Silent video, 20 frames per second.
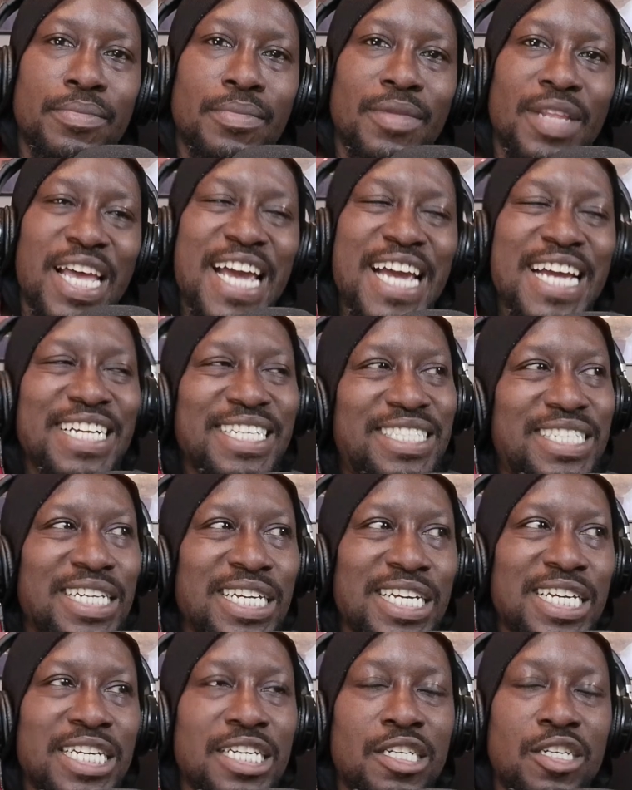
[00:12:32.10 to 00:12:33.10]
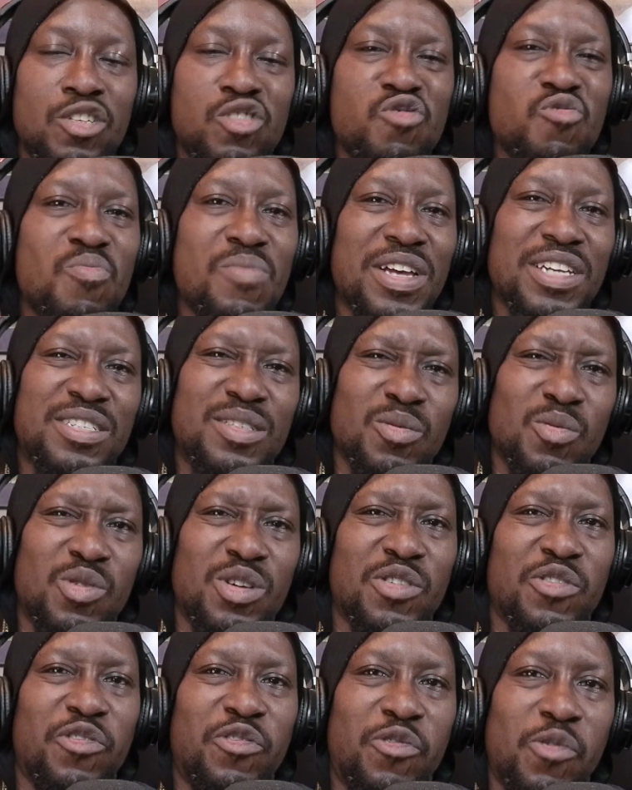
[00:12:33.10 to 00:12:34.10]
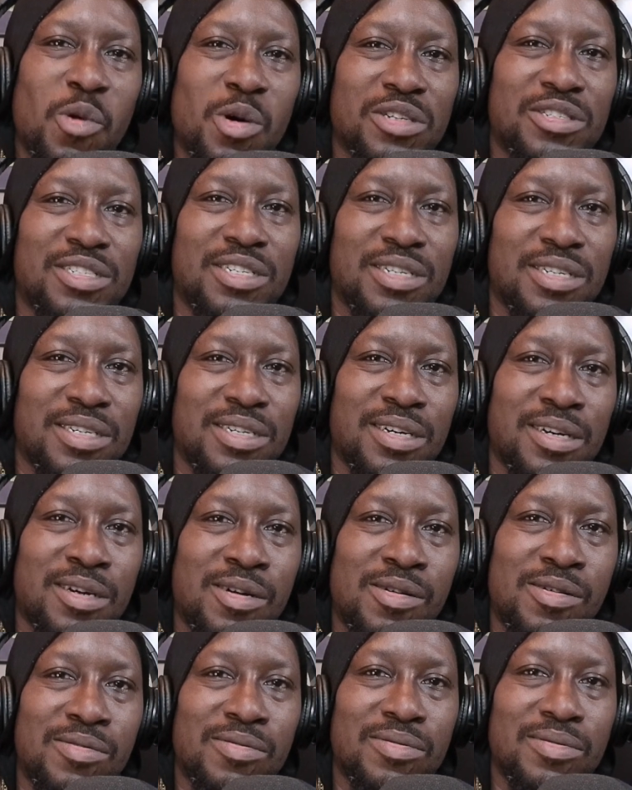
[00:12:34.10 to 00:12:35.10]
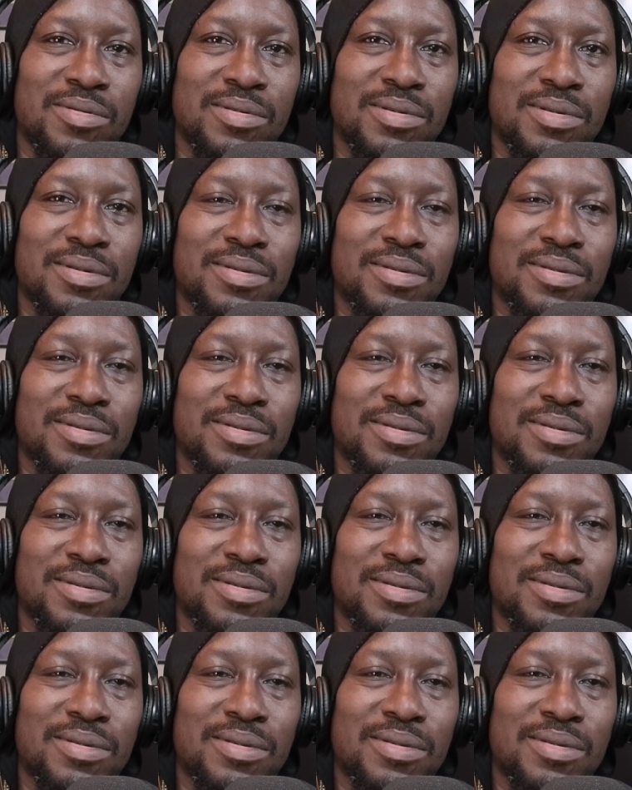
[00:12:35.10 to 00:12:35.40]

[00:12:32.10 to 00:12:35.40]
18 you messing with a 14 year old?